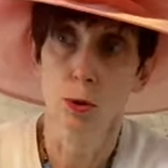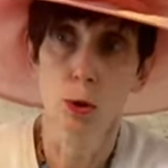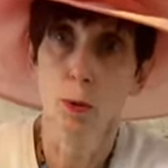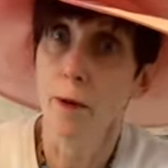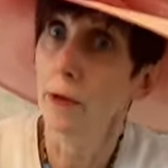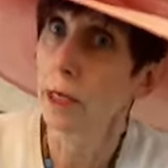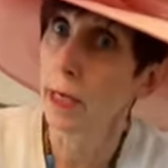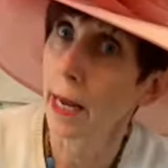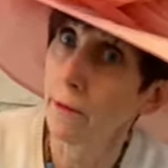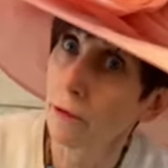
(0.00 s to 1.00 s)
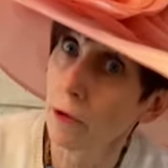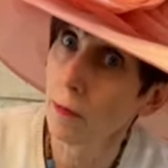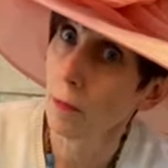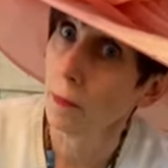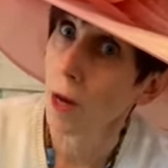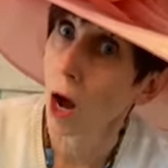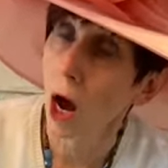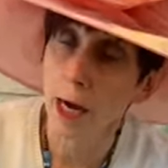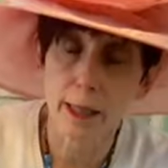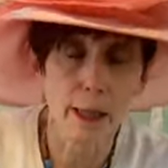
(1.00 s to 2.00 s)
Do you have a name for him?
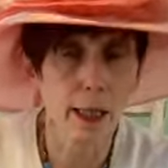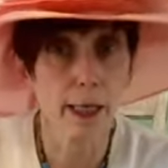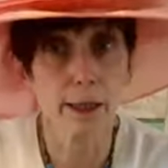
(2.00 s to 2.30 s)
I'd like